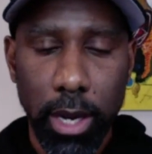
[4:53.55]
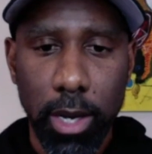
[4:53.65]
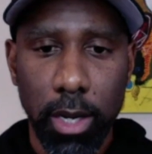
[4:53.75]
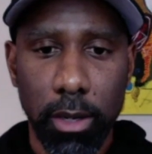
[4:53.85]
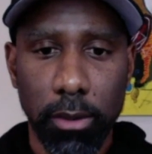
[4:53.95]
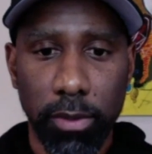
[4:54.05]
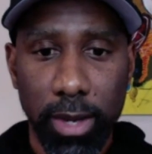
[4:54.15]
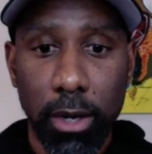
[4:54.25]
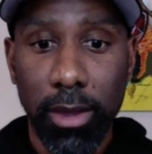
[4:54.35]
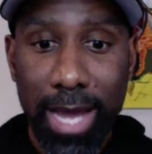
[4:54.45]

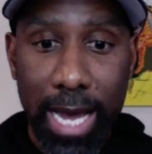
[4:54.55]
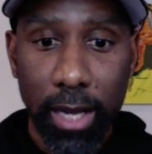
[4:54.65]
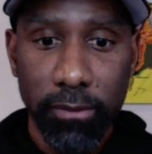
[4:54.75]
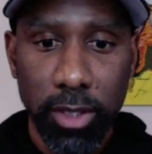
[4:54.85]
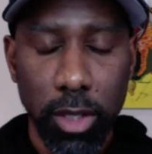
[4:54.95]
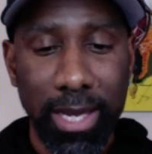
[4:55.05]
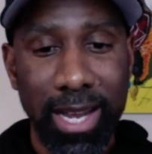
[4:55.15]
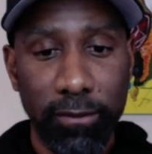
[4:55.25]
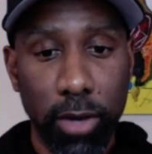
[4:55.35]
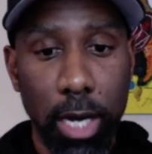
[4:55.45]
their lives,
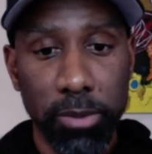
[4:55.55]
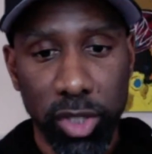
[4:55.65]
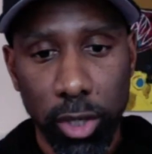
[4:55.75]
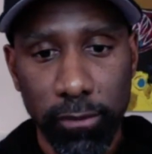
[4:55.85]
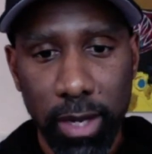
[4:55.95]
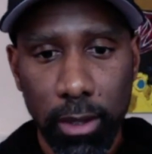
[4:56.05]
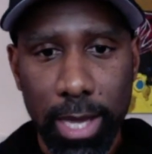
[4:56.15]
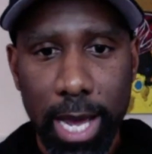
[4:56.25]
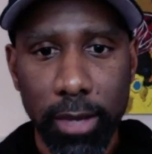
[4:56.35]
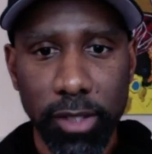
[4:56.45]
and I've observed their
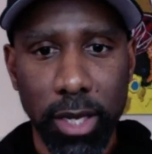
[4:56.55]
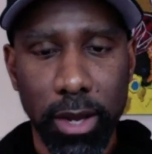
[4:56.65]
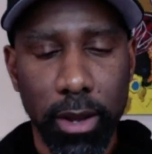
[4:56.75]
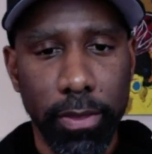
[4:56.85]
lives,